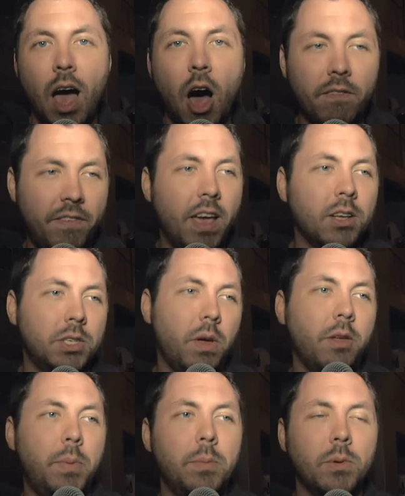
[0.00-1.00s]
I'll fail so
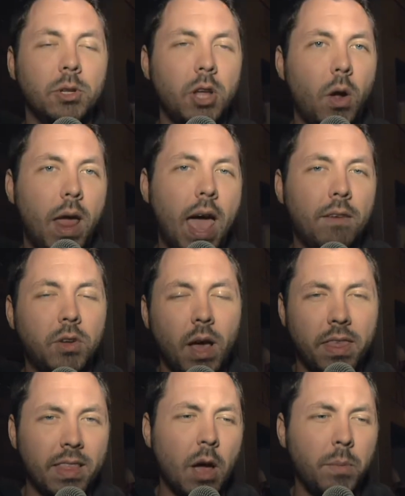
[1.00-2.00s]
other people don't have to.
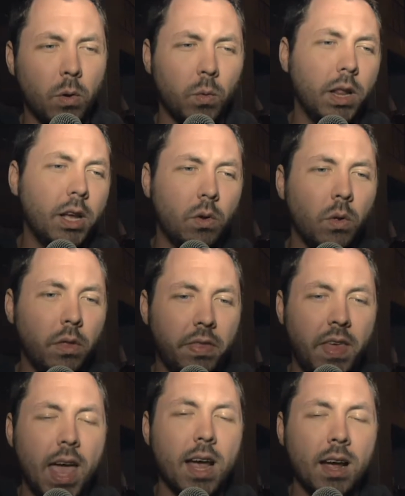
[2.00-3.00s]
I think that would be a really cool
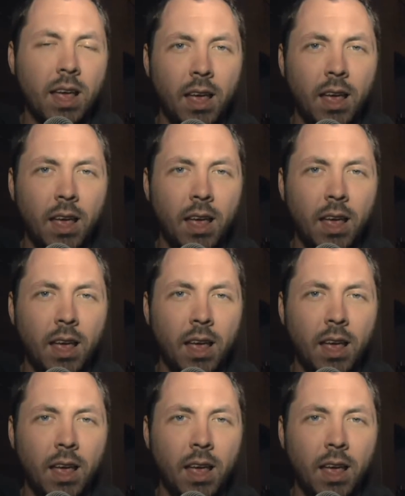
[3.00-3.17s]
thing